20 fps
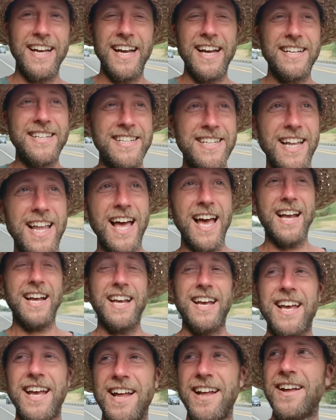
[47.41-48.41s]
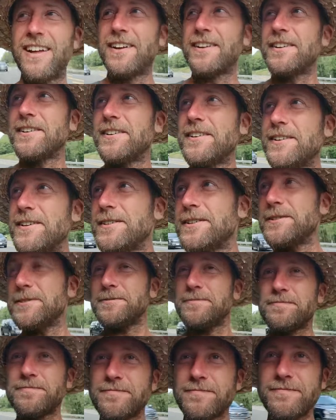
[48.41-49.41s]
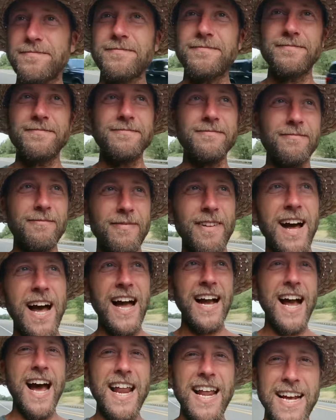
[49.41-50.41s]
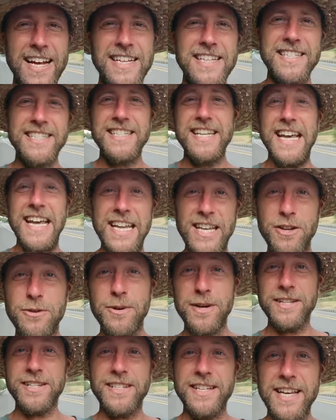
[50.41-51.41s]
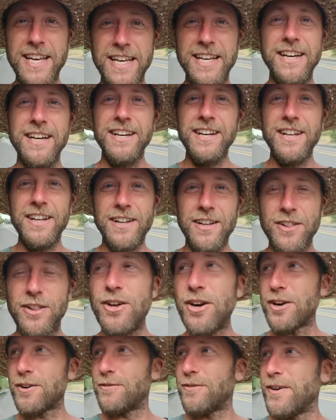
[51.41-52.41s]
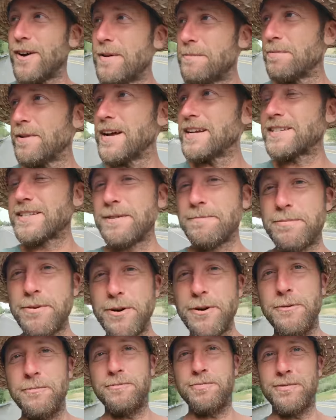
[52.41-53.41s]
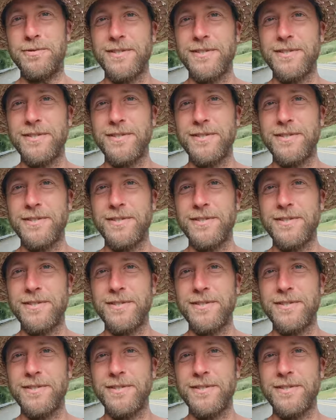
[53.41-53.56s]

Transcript: It's like I got to continuously look for a place to poop.